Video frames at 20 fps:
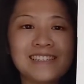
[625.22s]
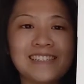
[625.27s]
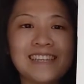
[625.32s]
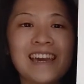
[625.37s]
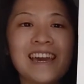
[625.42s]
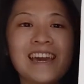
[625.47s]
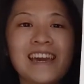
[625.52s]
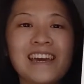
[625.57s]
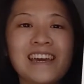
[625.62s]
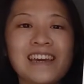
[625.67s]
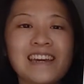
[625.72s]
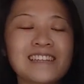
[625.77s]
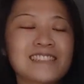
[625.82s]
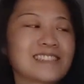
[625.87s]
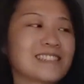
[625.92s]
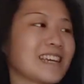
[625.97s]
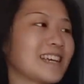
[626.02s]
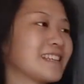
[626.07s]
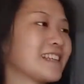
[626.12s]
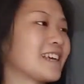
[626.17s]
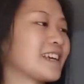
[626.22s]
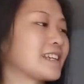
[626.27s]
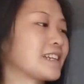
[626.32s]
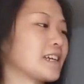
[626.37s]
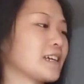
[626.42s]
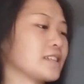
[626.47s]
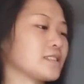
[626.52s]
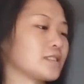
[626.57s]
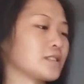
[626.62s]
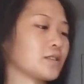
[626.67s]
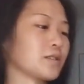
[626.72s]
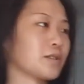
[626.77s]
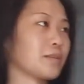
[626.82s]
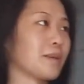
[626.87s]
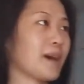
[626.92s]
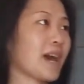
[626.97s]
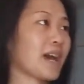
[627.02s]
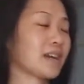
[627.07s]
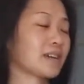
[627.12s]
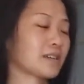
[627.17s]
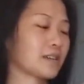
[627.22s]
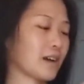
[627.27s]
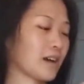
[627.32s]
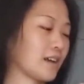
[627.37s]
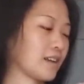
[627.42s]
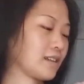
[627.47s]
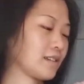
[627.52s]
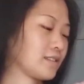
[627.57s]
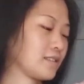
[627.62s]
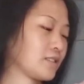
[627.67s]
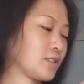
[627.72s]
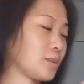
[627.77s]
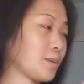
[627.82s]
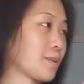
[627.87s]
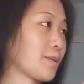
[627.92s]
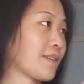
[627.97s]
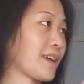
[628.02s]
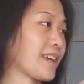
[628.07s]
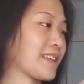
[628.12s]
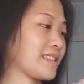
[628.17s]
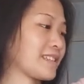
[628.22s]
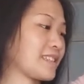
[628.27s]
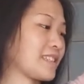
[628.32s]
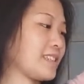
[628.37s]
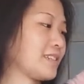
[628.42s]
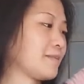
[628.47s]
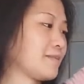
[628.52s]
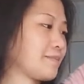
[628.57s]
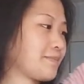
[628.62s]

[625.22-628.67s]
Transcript: Yes, and then, so the back got super fancy.